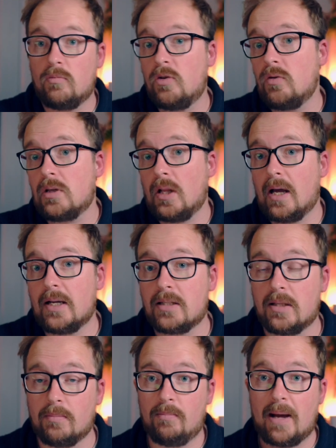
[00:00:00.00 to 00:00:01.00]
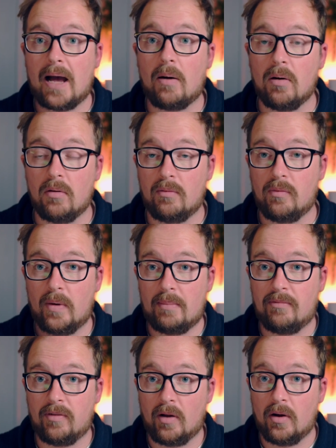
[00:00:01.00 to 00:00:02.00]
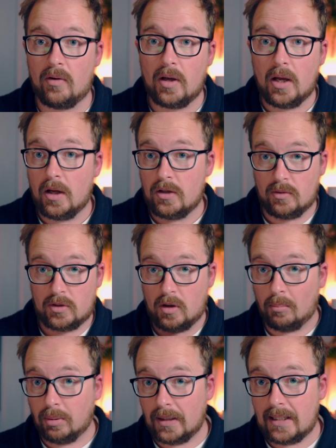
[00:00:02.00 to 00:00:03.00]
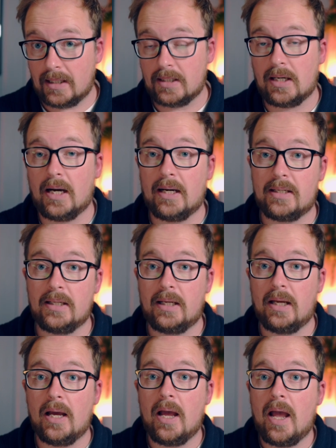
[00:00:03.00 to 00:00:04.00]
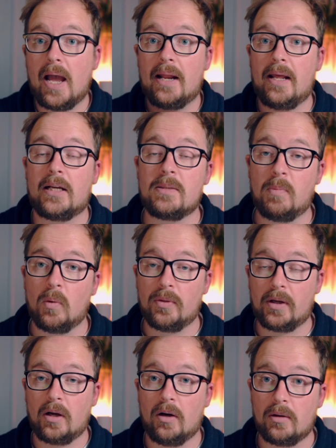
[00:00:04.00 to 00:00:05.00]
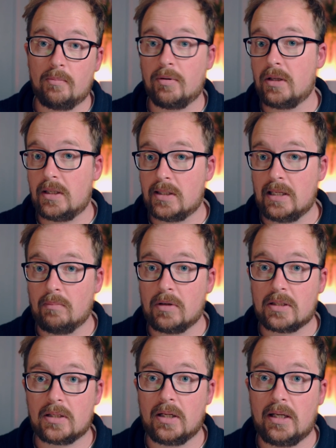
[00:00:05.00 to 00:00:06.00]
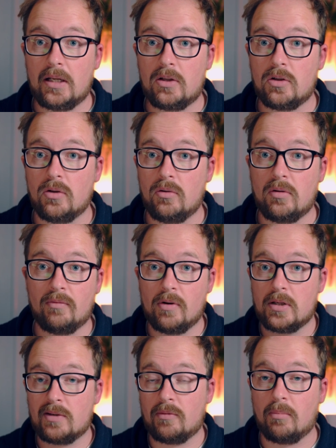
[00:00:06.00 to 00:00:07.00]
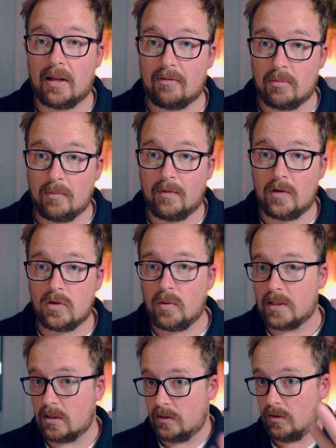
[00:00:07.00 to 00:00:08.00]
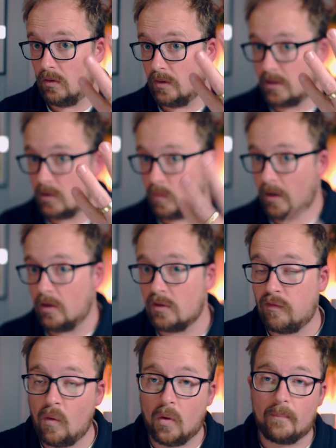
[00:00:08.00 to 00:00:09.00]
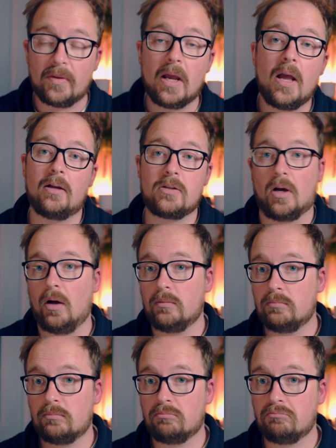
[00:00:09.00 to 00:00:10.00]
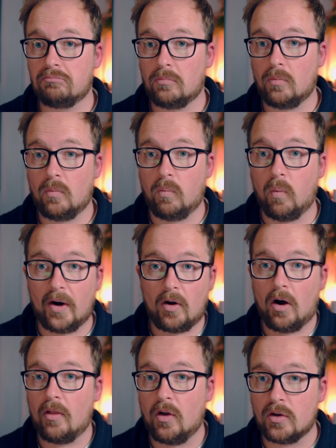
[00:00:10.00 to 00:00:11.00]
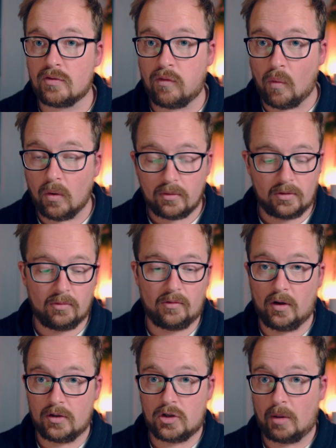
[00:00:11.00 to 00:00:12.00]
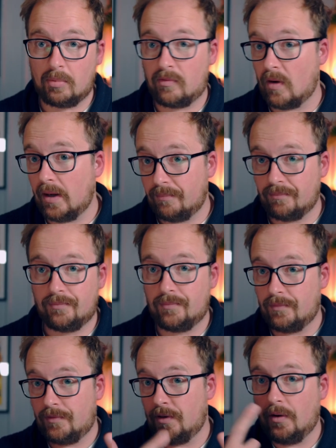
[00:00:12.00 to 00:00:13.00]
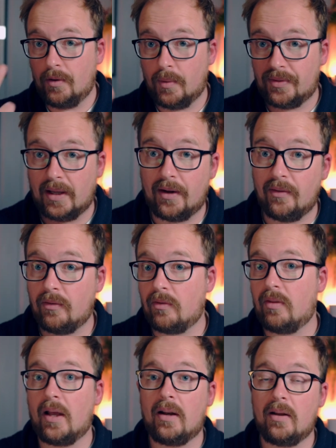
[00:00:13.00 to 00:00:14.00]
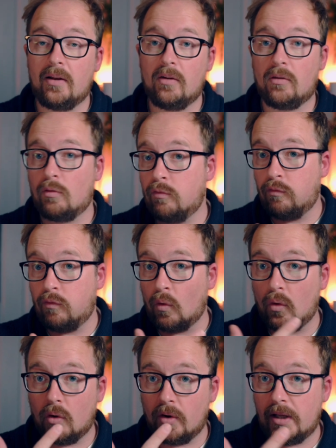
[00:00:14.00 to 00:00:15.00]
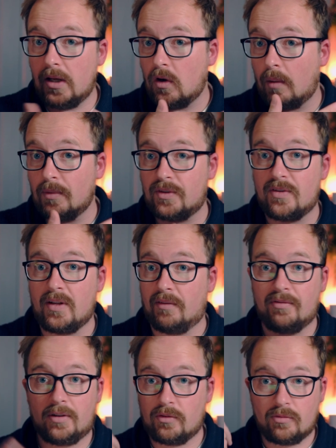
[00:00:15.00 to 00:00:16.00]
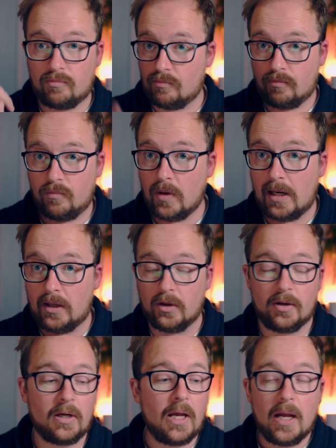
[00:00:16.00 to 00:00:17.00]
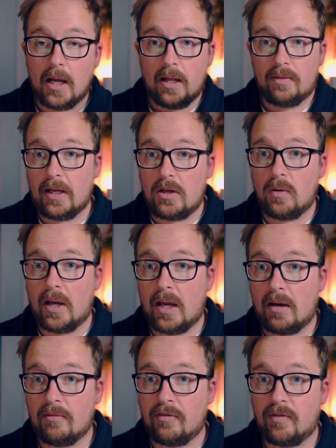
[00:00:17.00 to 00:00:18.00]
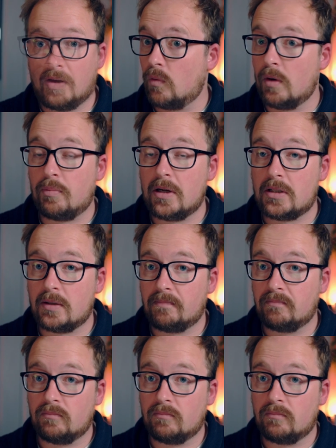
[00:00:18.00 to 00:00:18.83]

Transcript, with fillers: utilize the power of Webflow to its complete entirety and export the code pretty seamlessly to the various different platforms of your choice, as long as it's one of those four. So what are those four? You've got Shopify. If you don't know what that is, that is for e-commerce stuff. It's really good. Then you have WordPress.